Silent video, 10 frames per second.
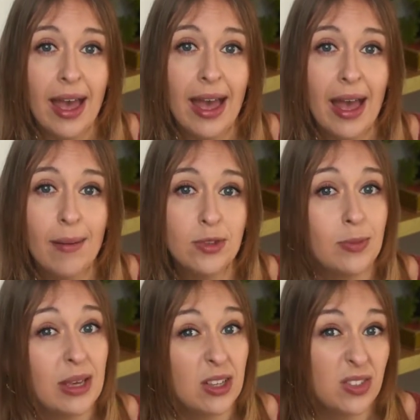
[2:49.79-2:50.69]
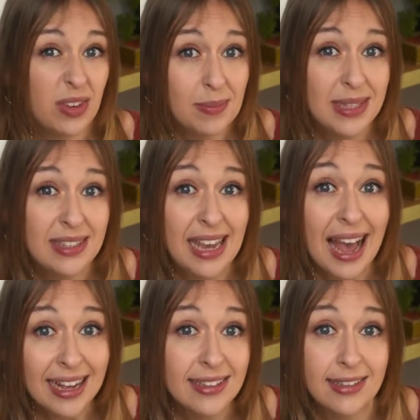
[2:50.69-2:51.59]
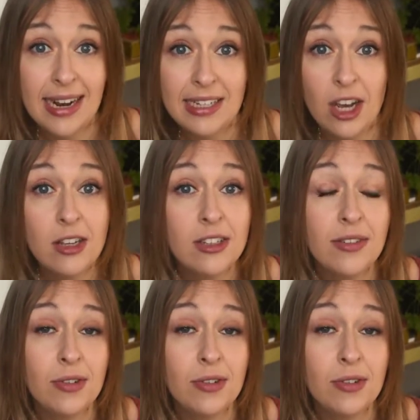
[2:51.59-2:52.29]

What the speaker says: So because vitamin C acts as an antioxidant,